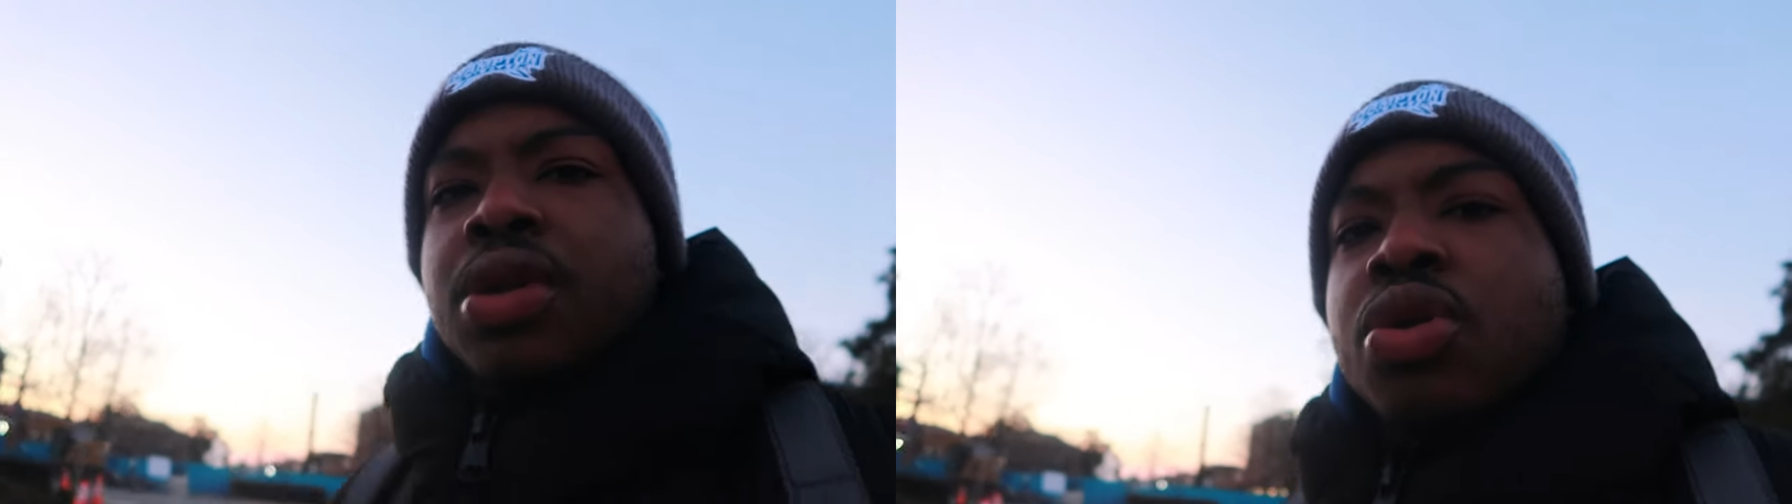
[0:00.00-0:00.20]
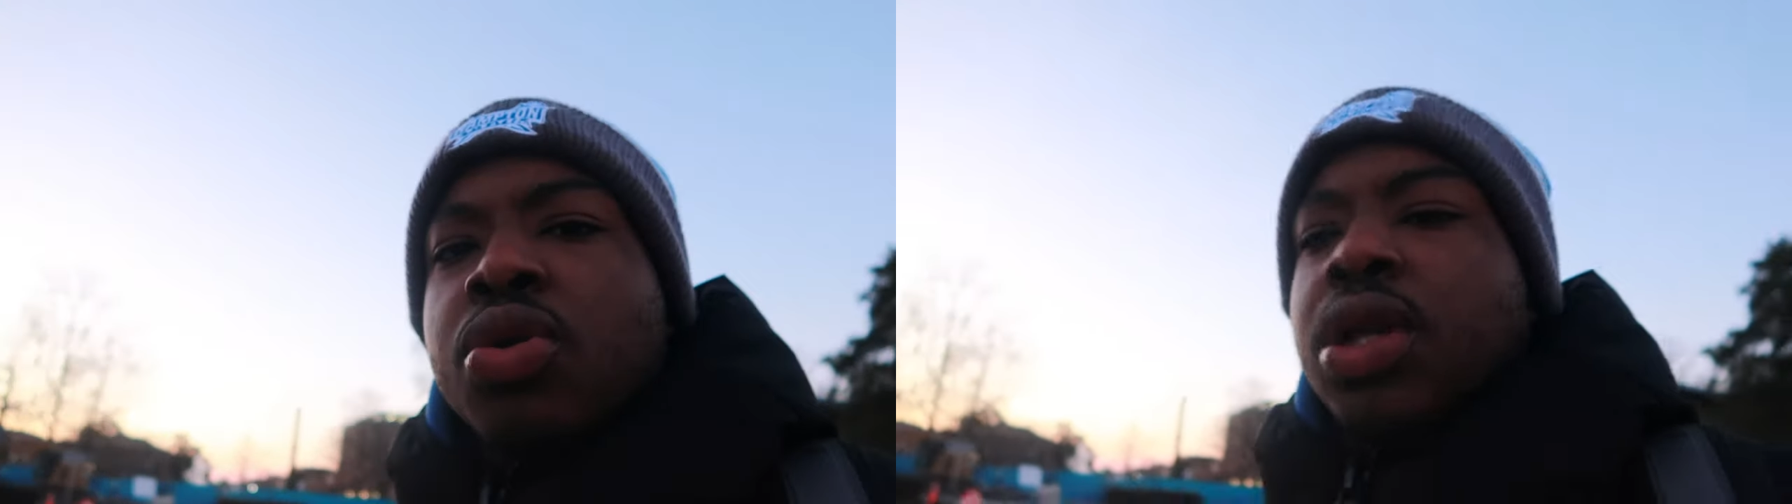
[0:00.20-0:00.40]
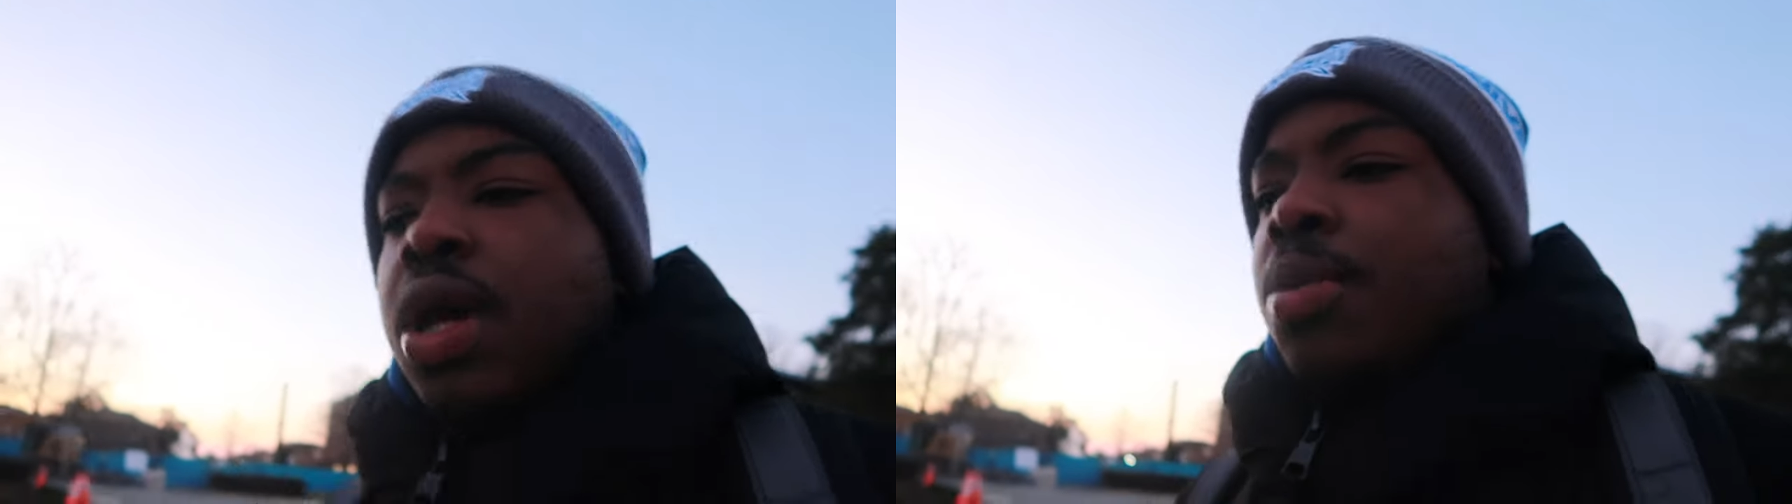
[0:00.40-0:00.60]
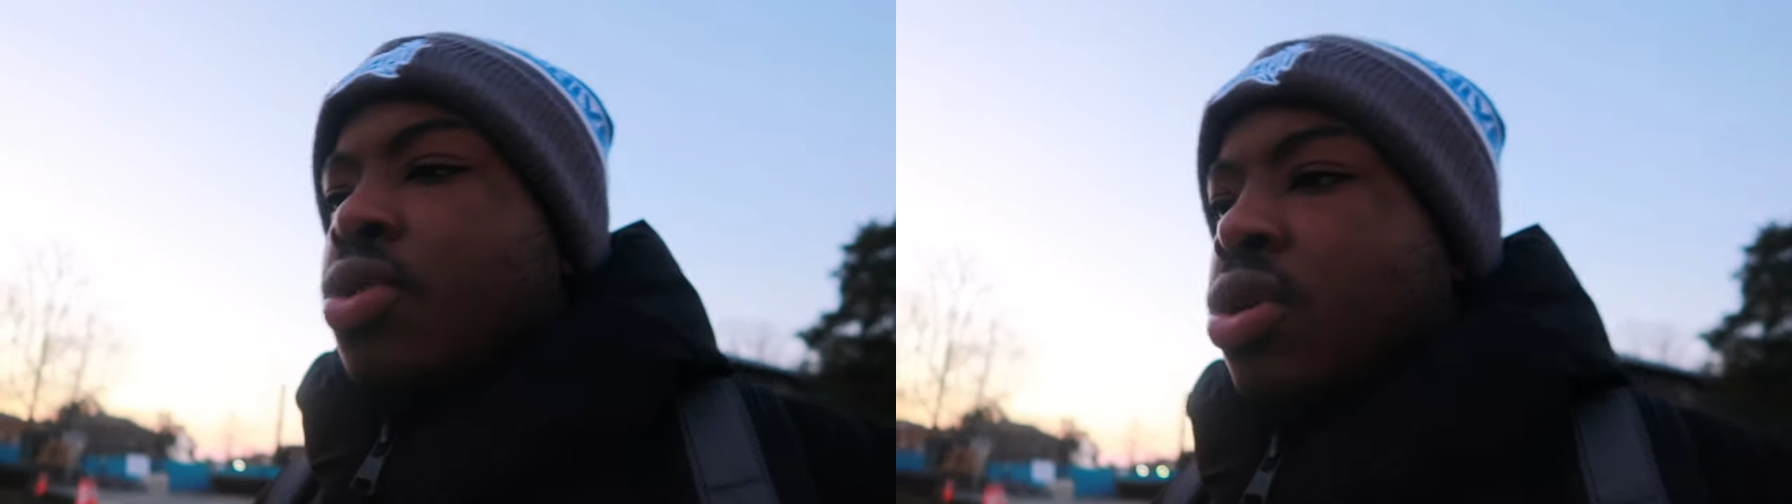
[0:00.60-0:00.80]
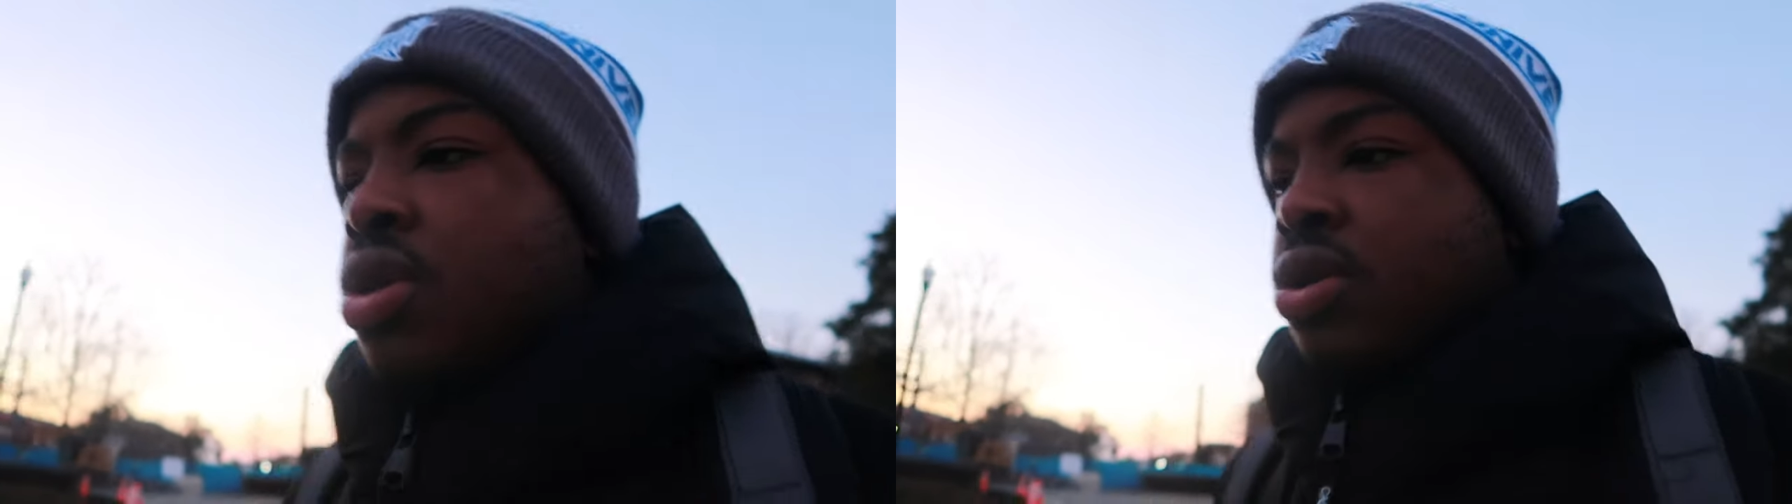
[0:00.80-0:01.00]
doing a lot
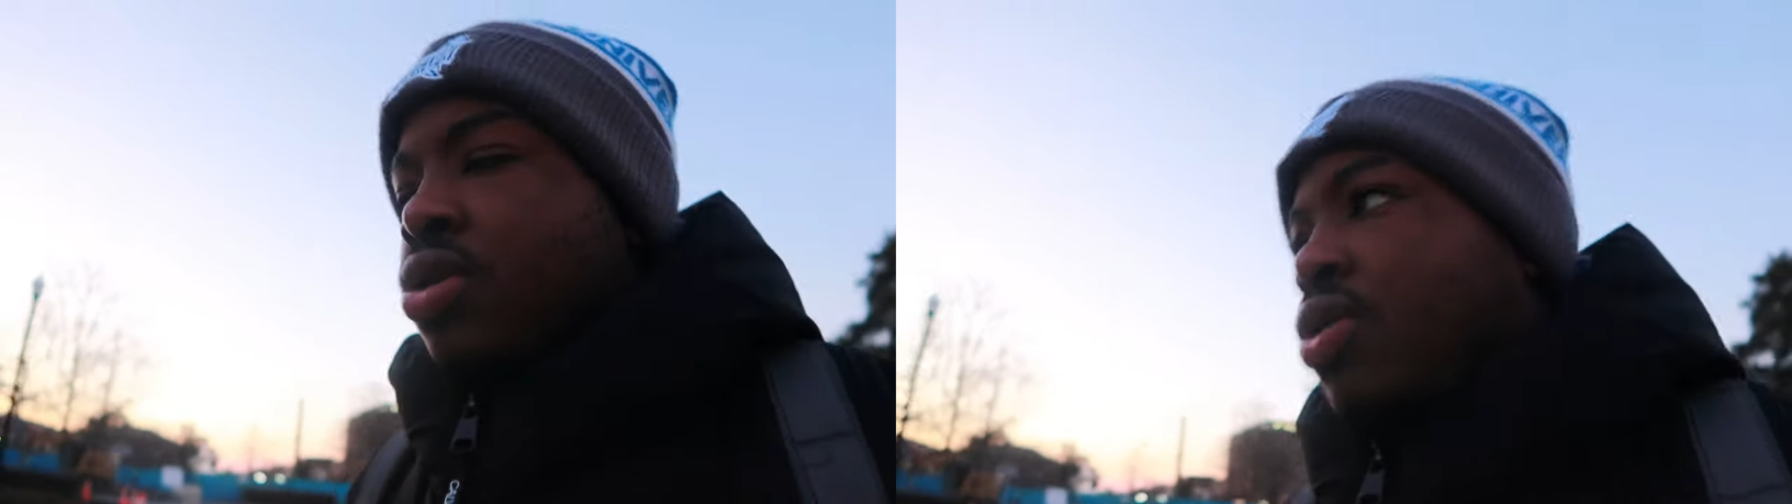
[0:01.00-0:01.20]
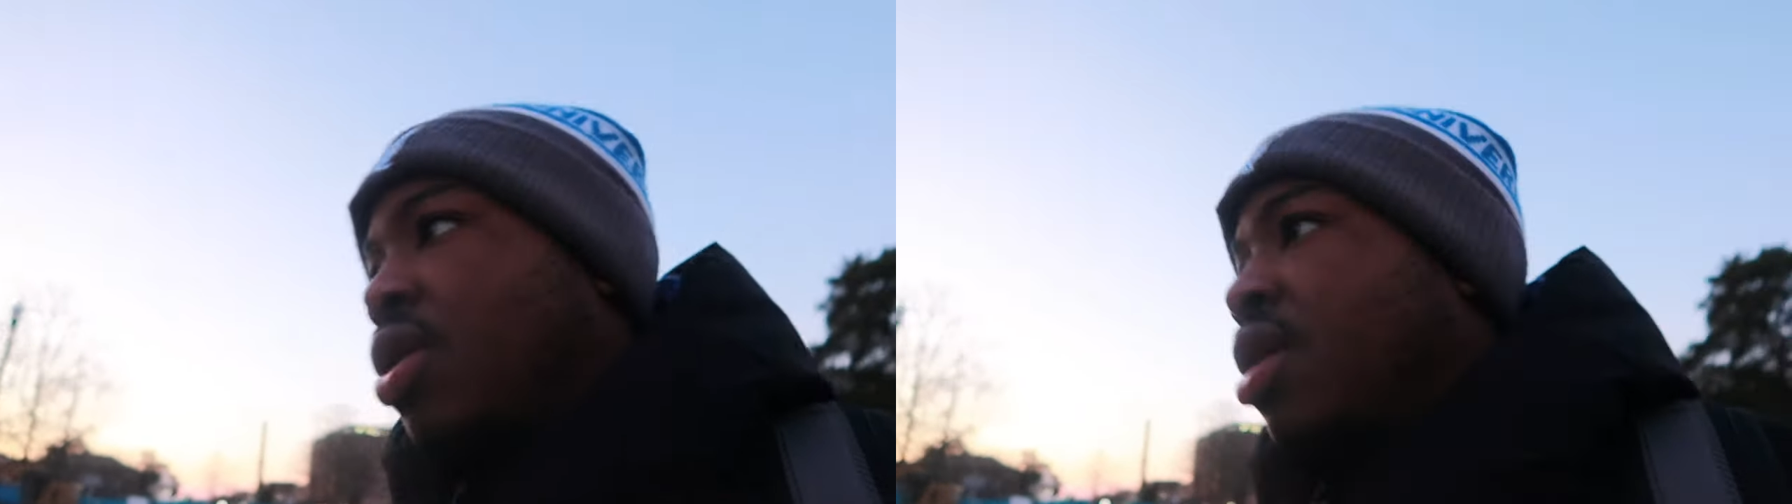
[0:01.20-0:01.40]
more so